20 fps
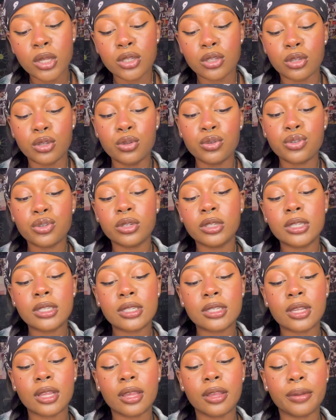So usually
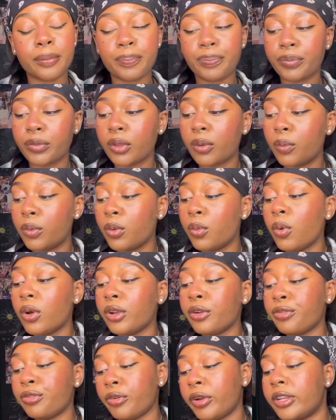it's like, we'll
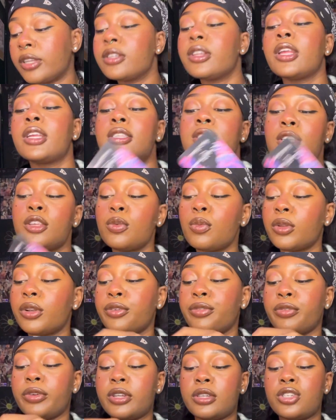want a friend, like say you want
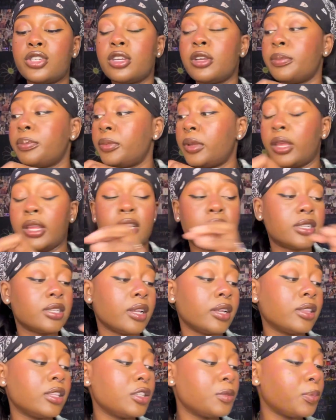a friendship, and it's
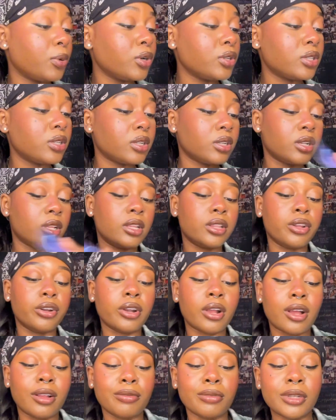like this person, they're
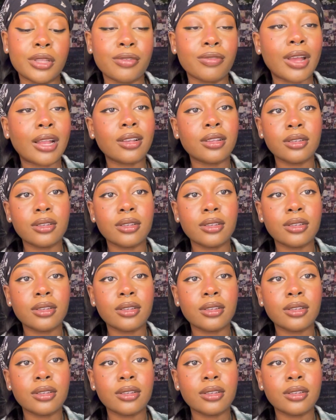not really